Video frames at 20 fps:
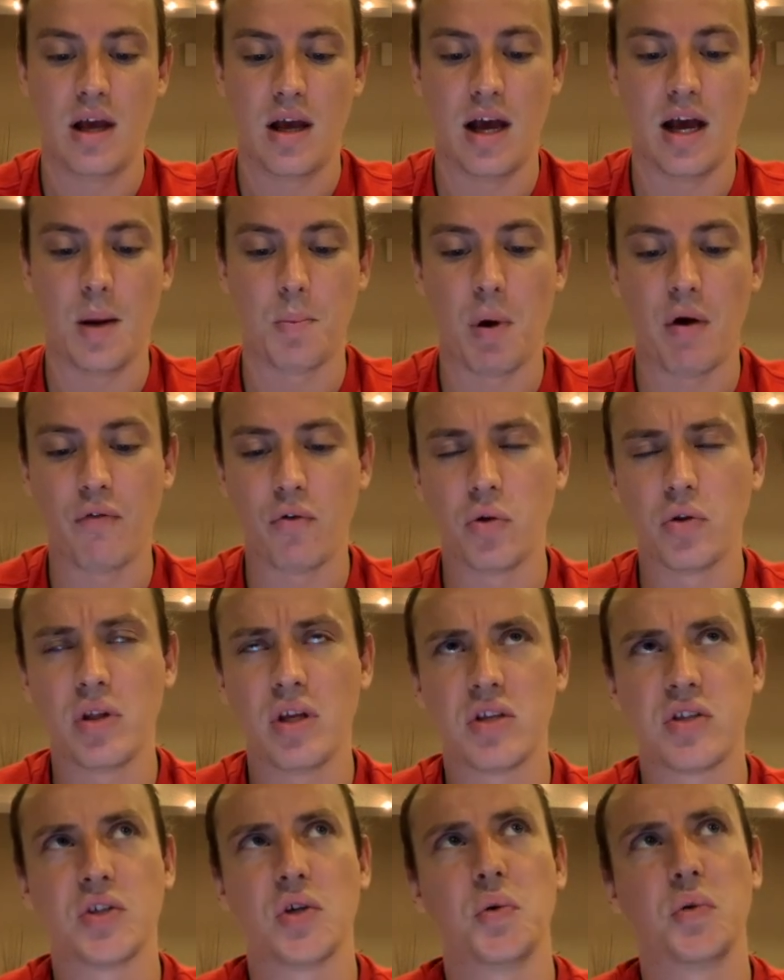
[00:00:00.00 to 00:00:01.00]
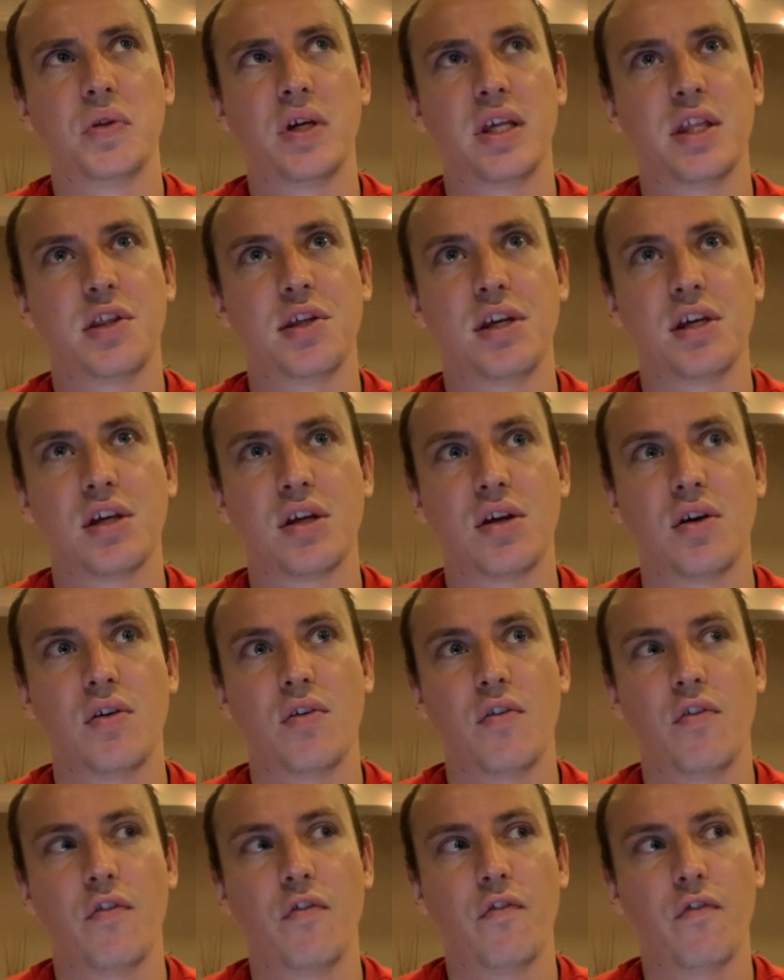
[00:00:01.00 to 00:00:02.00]
I've only sold, I think,
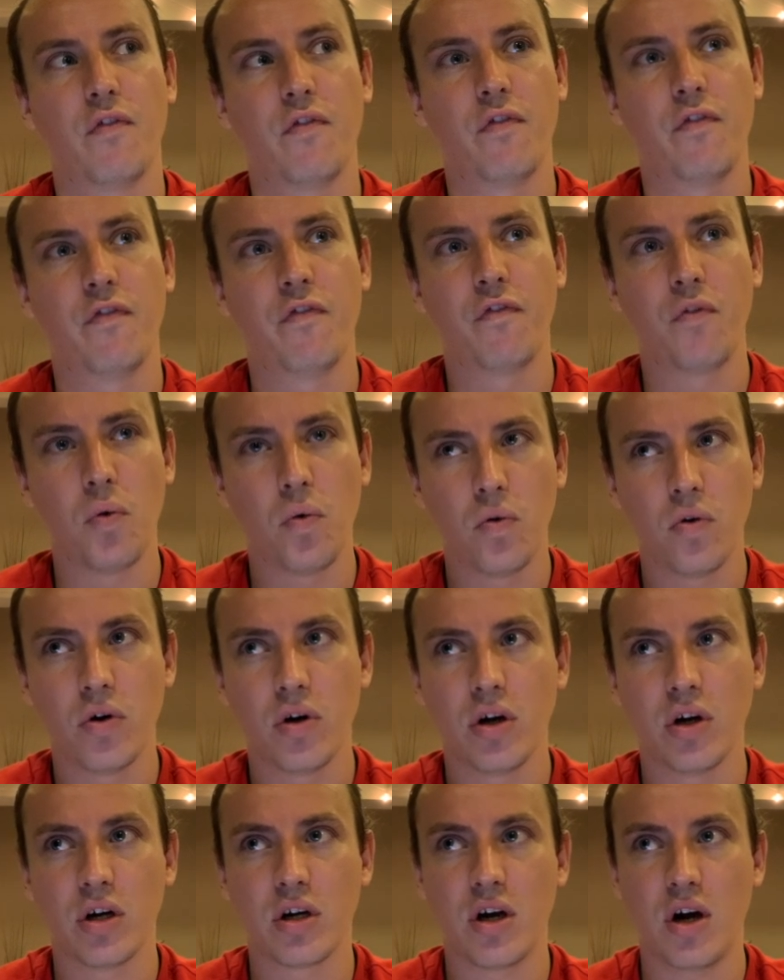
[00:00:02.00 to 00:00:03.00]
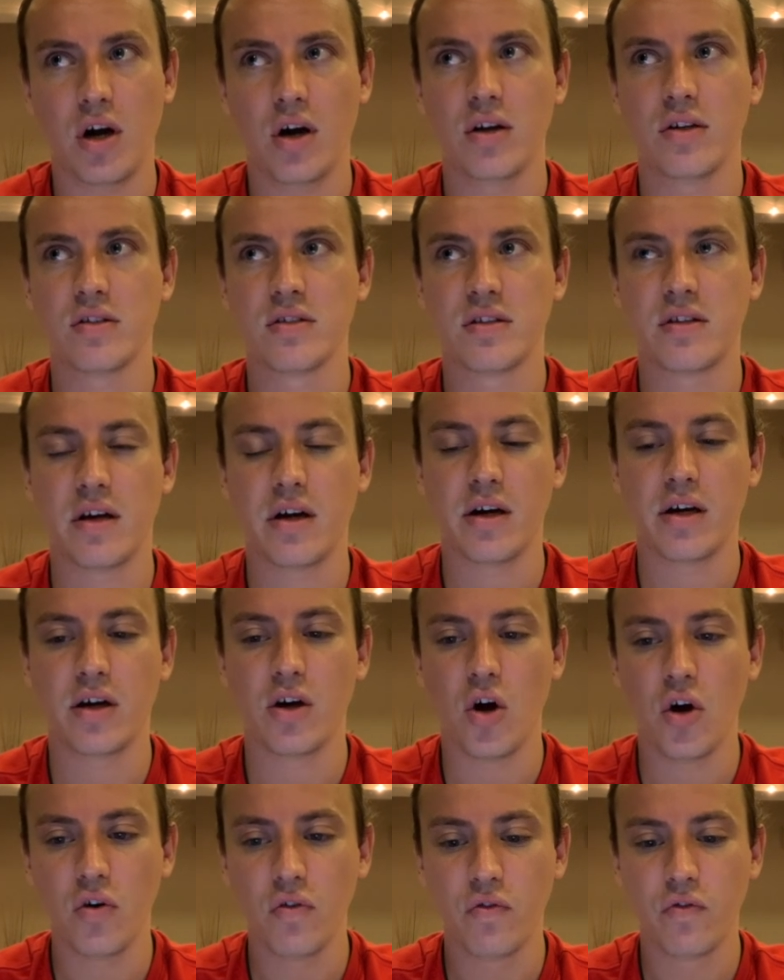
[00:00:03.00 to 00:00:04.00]
4 cards that are
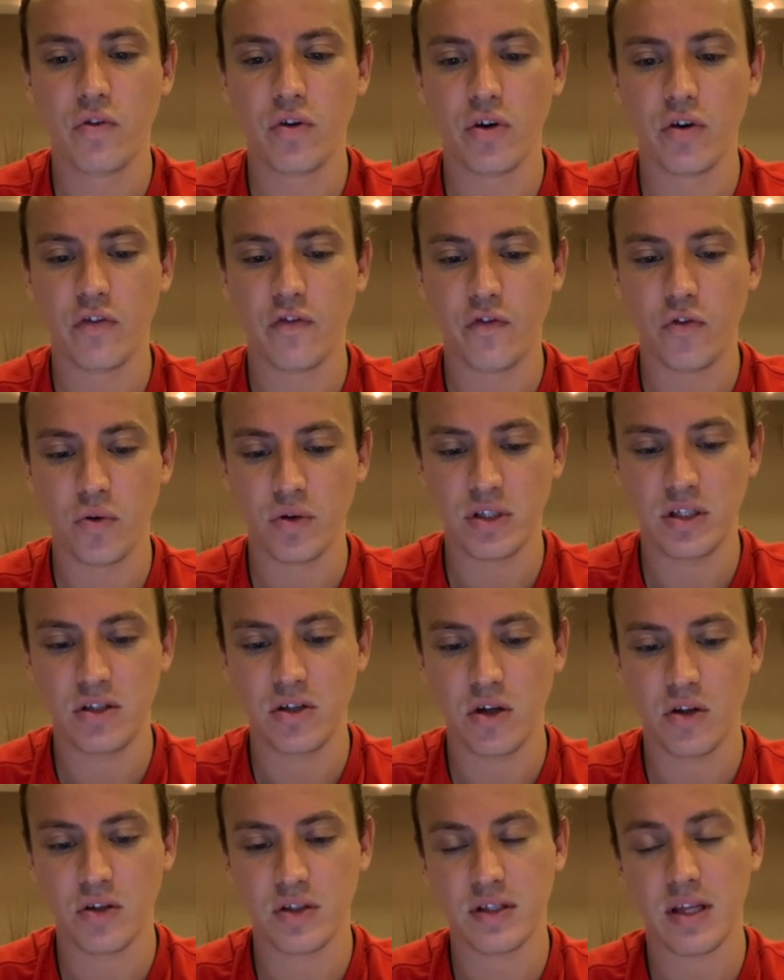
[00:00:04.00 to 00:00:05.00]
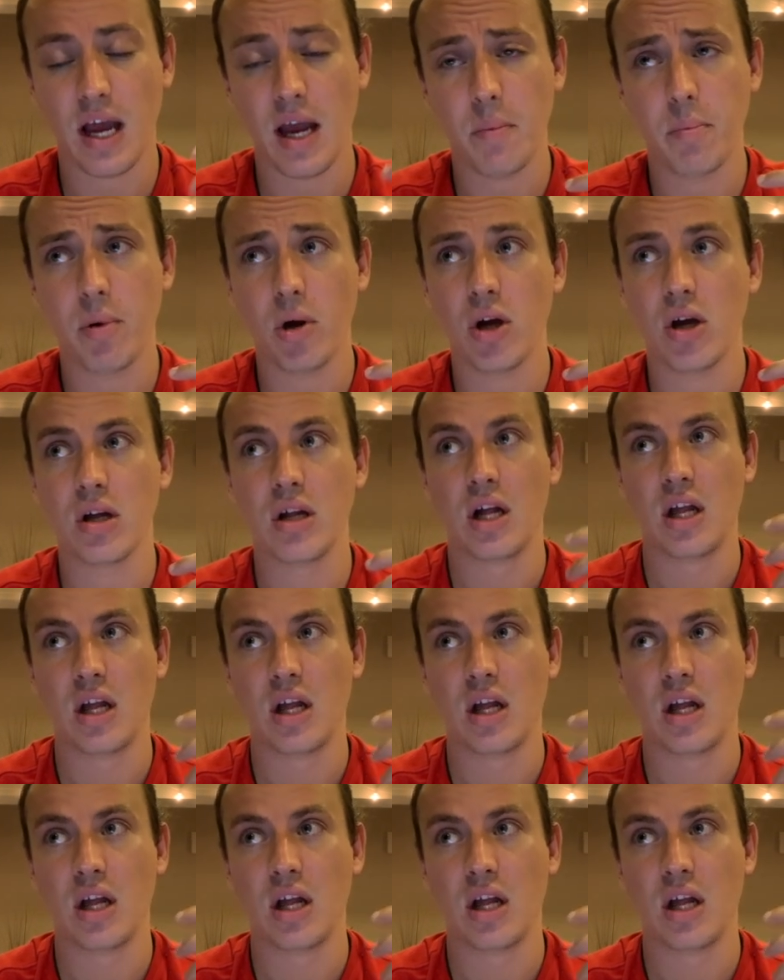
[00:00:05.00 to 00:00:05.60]
over $40 that I bought.